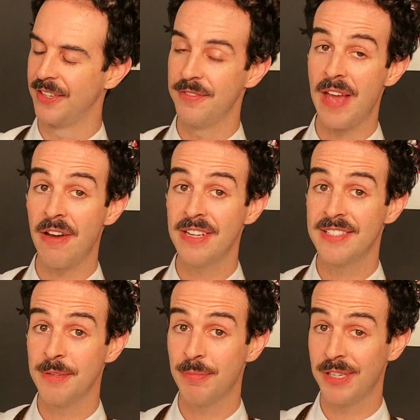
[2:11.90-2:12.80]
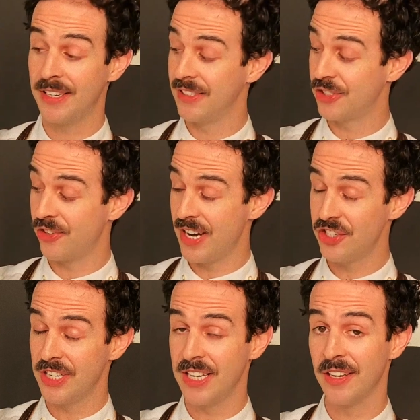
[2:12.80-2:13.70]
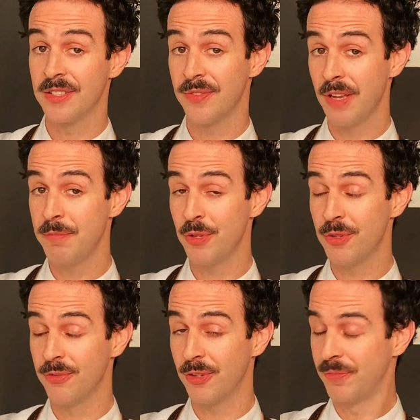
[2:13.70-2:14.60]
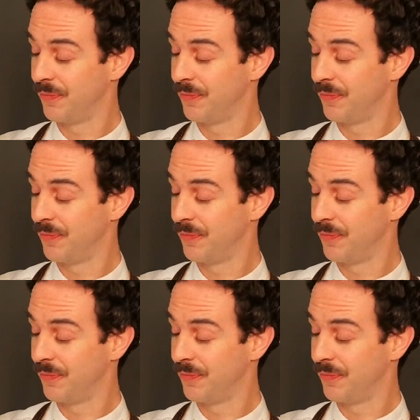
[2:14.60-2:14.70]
Very simple illustration here. It's very beautiful.